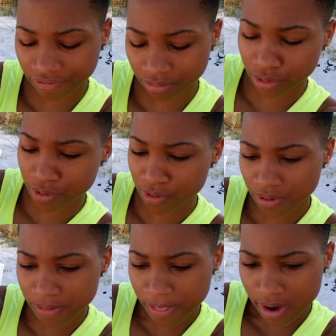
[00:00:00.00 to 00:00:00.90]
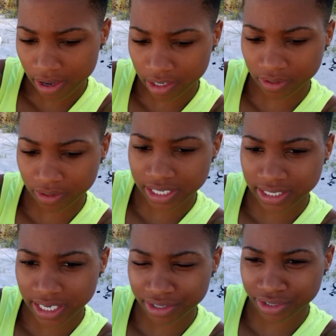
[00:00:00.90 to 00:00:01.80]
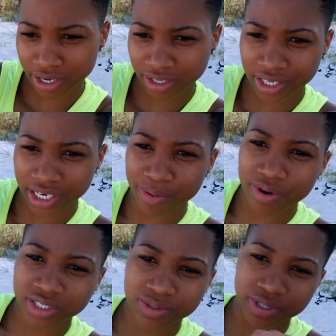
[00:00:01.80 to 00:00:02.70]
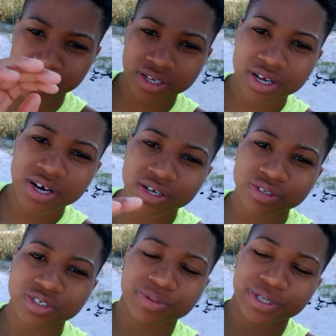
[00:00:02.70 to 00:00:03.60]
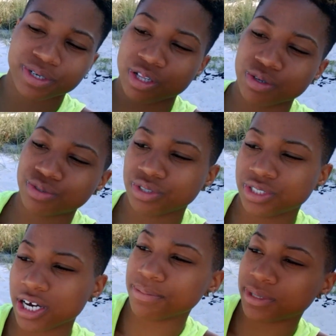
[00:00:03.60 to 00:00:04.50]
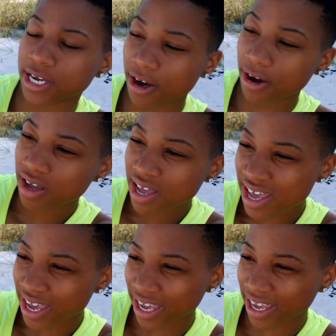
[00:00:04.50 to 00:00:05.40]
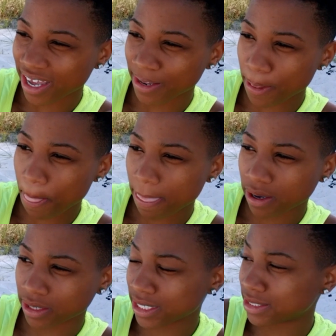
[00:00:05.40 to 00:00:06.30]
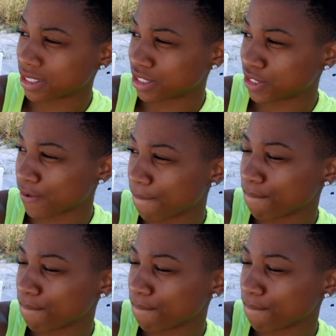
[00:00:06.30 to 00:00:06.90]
from school and on the east side of Charlotte, and I wanted to be a little bit closer to Uptown. And Lex did too.